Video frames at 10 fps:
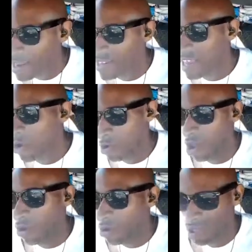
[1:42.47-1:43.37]
and sell
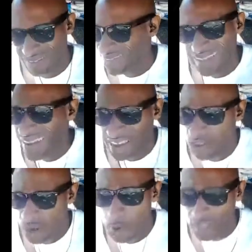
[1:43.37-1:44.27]
low. And that's
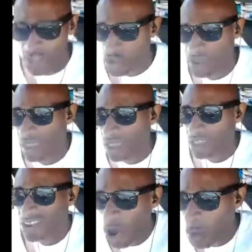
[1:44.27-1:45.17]
not the way to do it.
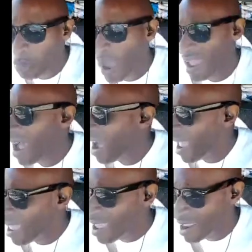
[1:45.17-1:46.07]
You don't buy
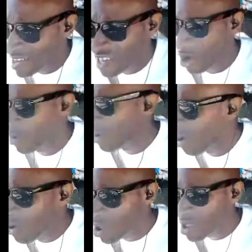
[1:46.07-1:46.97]
high and sell
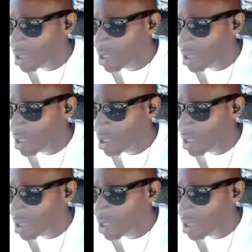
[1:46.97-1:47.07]
low.